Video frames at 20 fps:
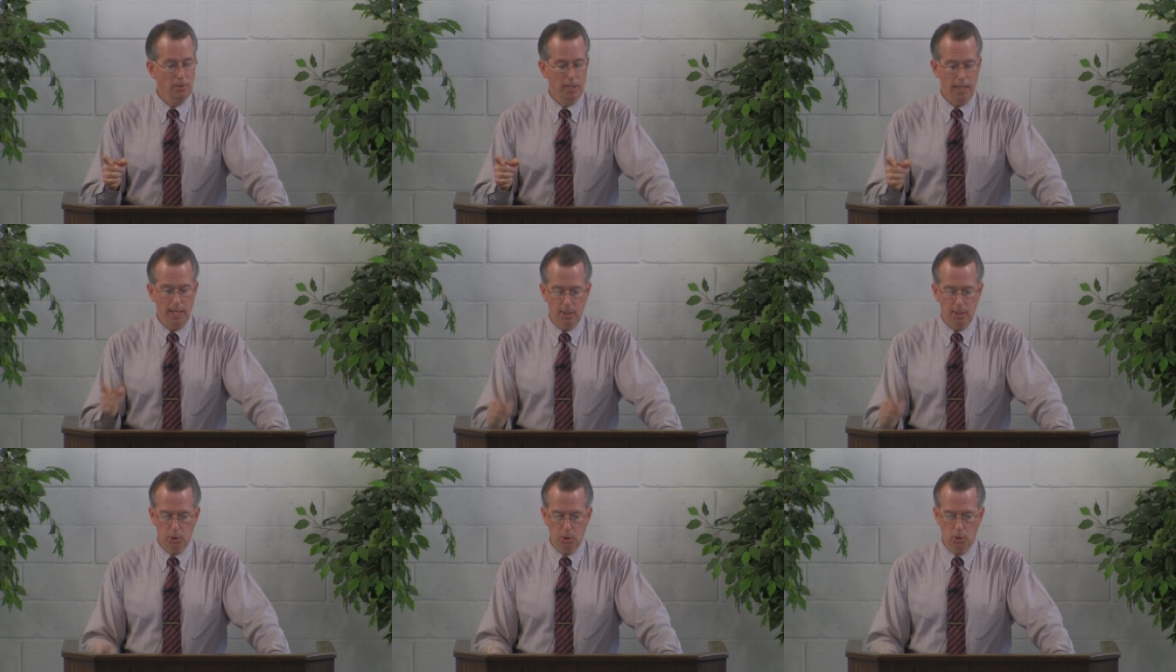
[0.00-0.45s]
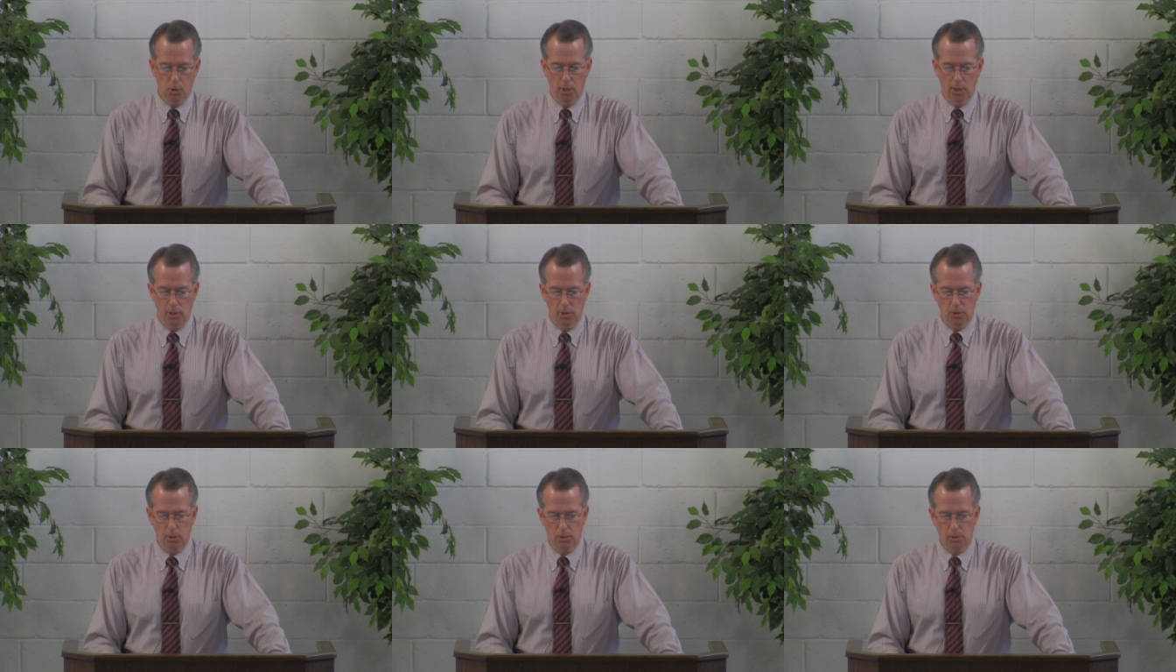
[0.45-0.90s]
they had a
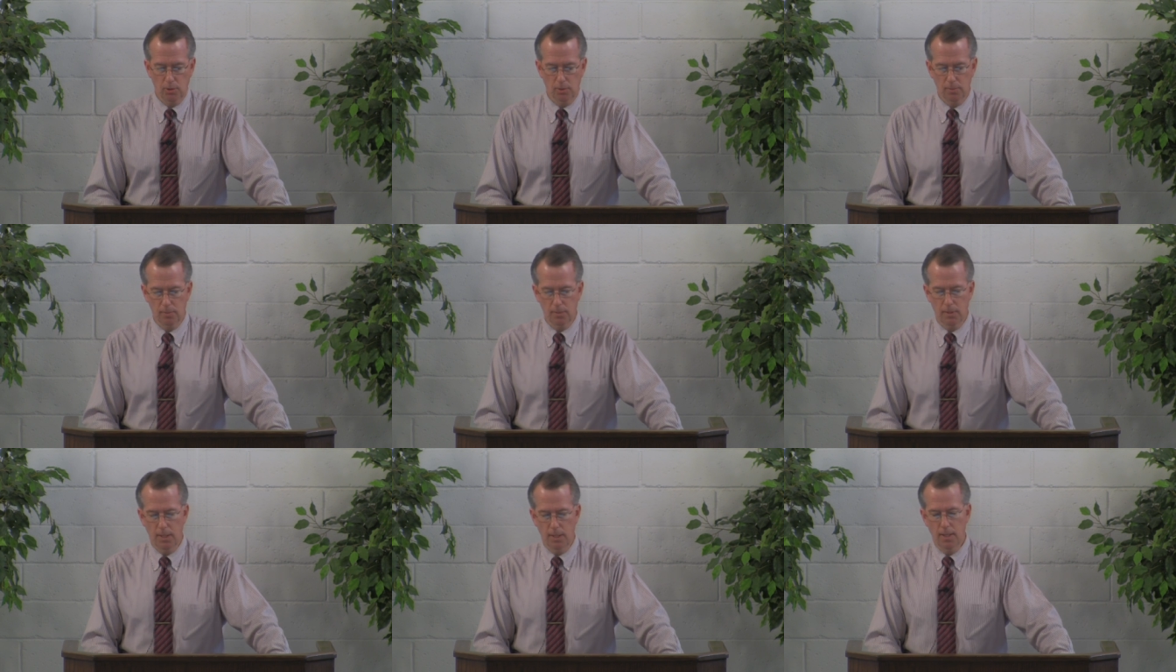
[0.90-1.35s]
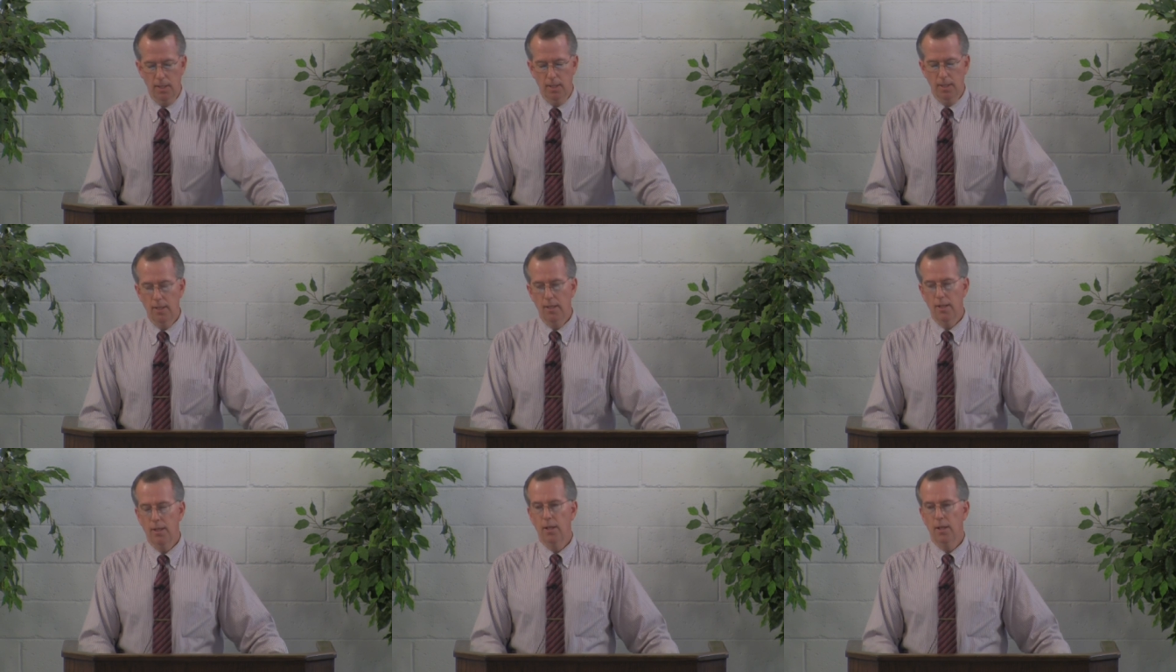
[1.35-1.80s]
choice.
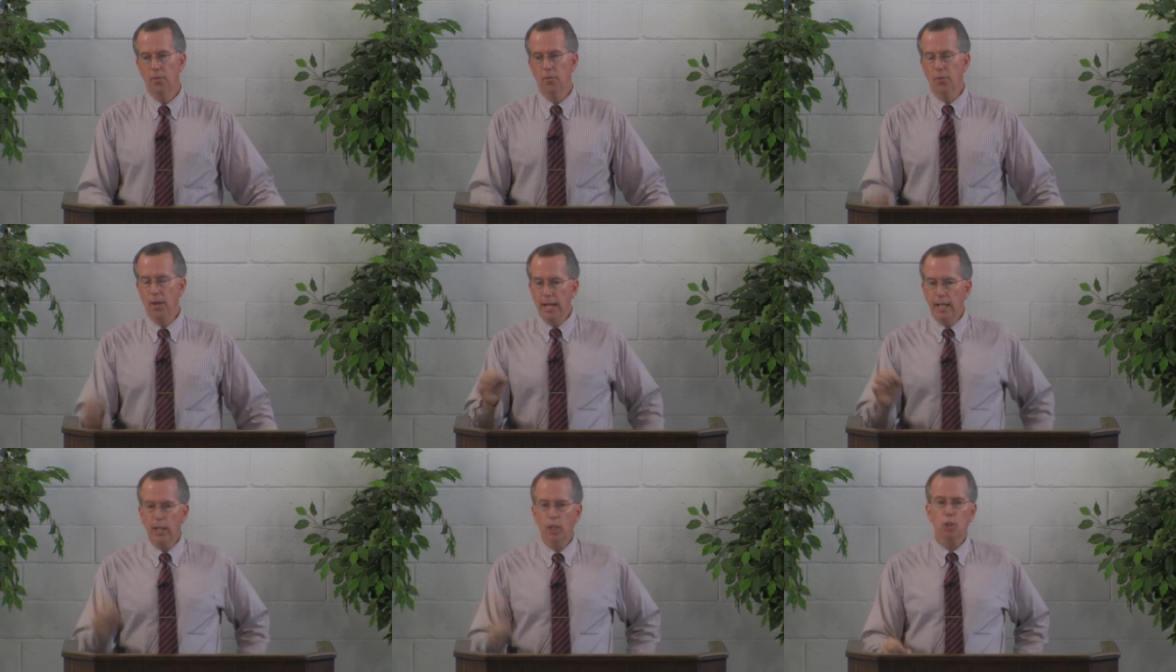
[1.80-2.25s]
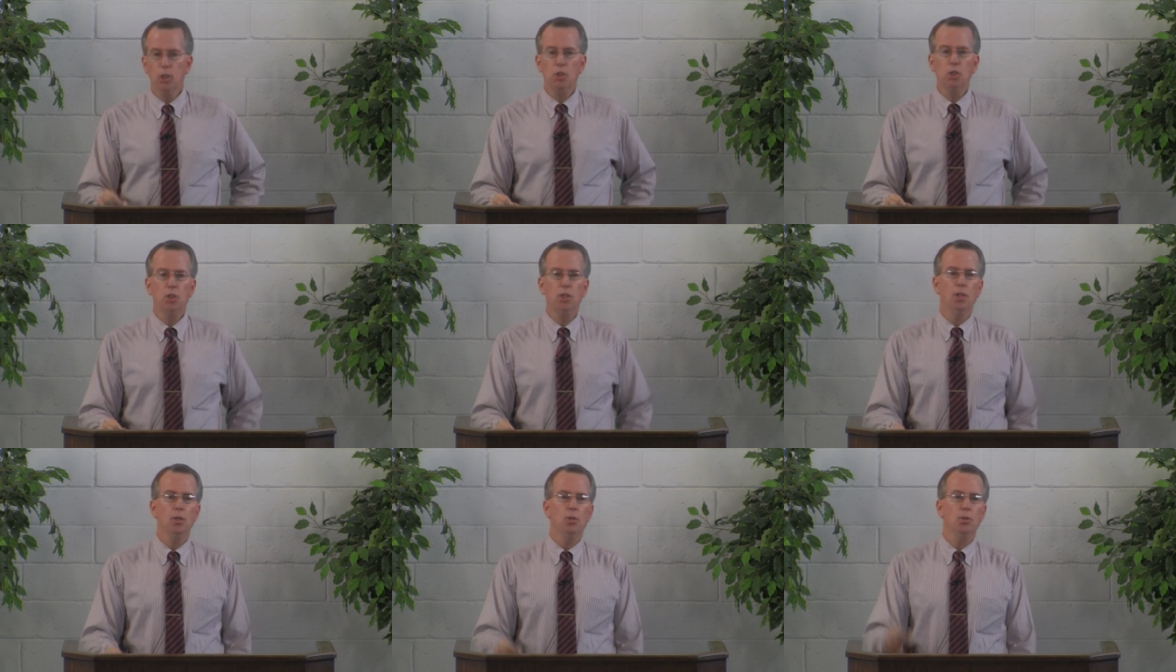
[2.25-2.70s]
They could
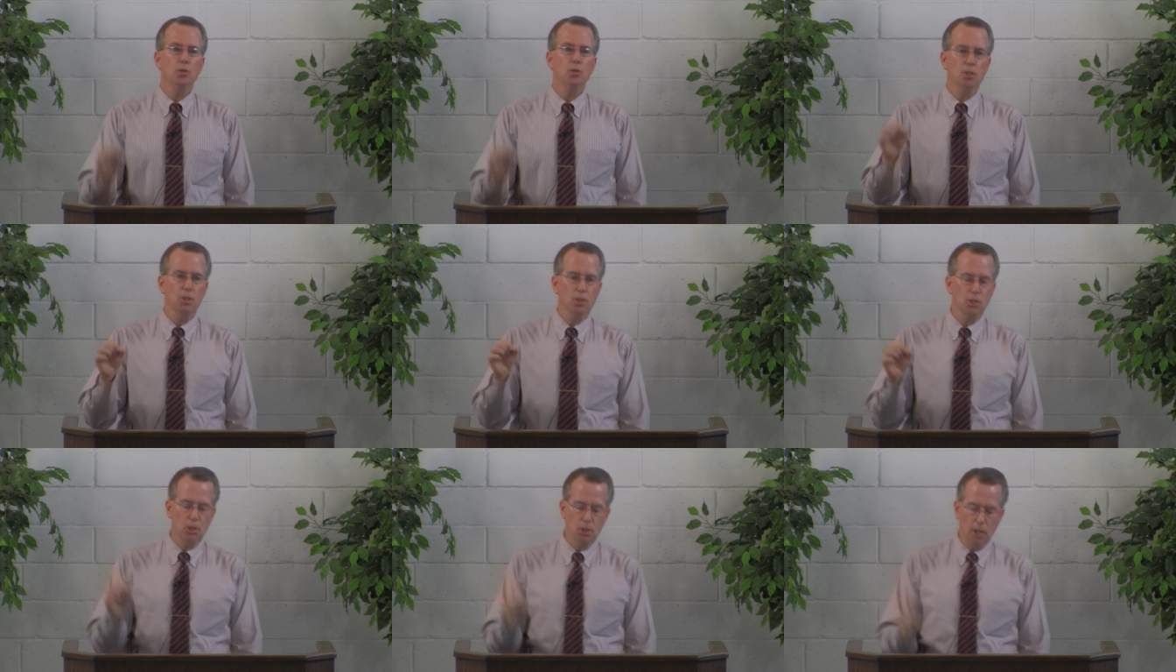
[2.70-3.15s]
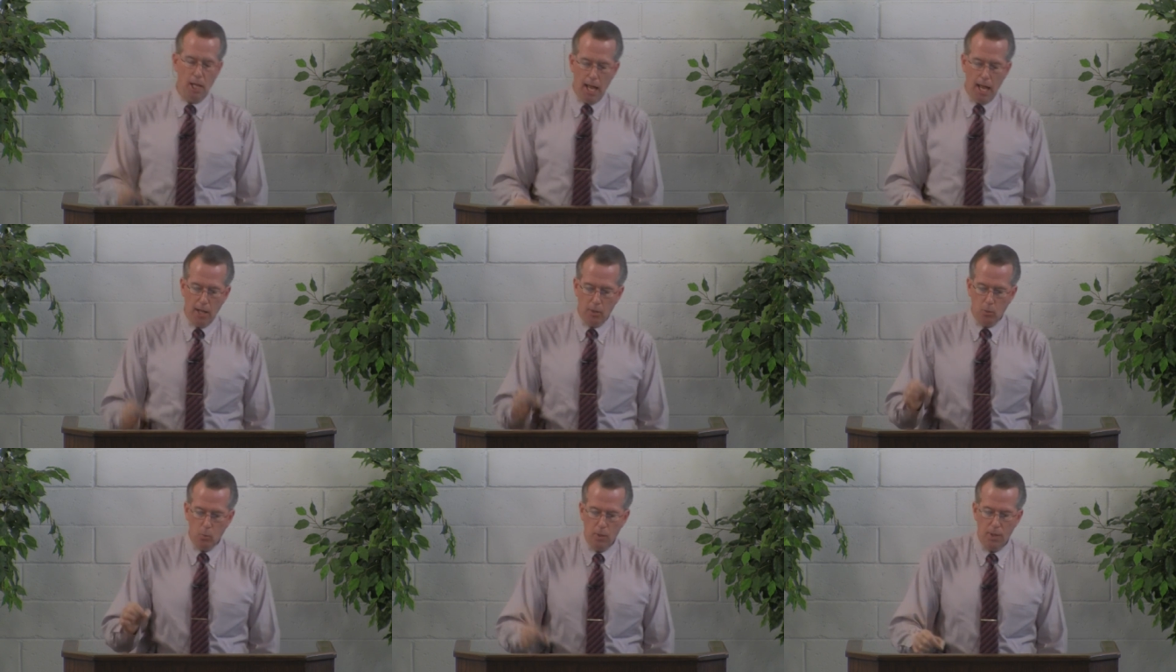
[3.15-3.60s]
choose to
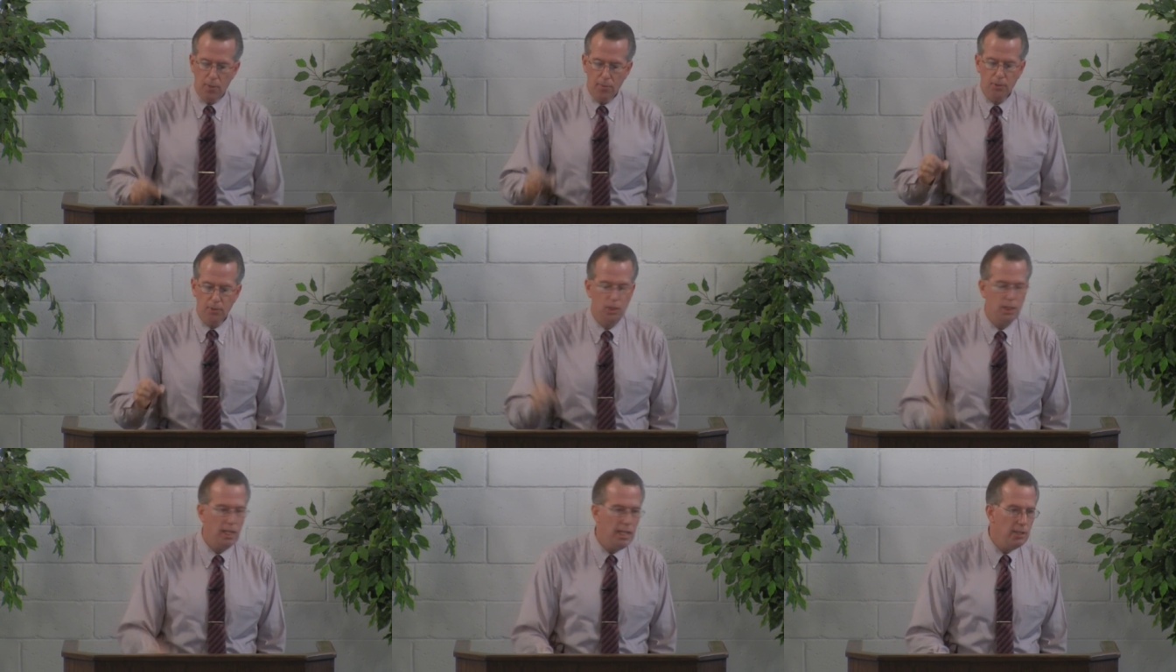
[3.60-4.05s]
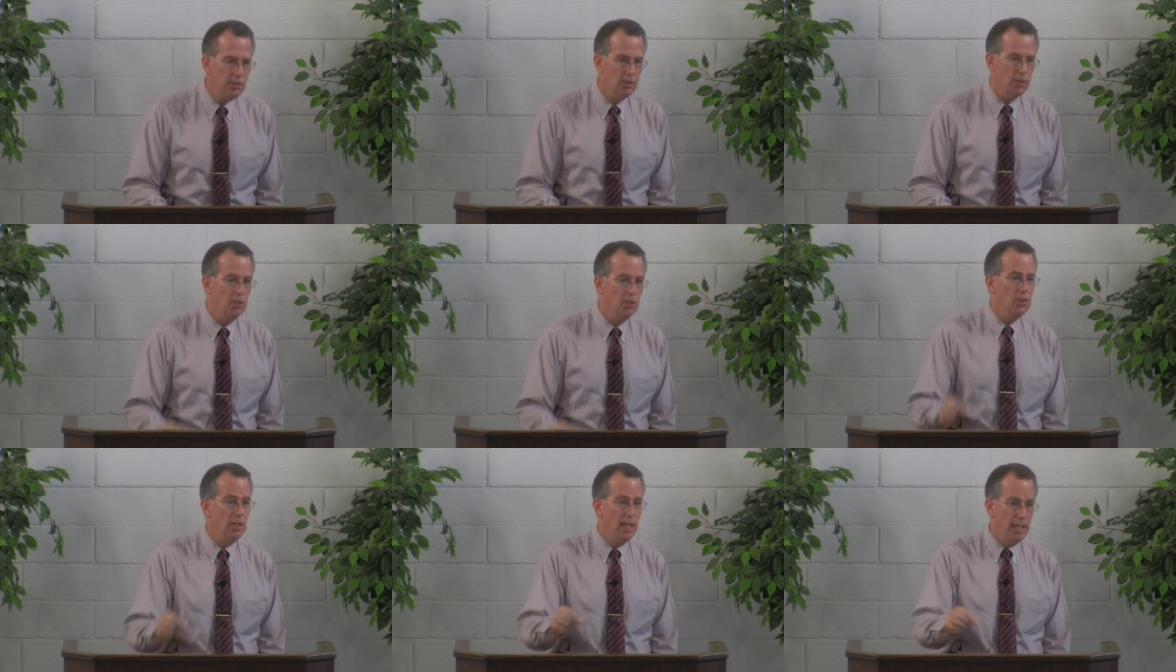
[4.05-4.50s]
stand with Jesus,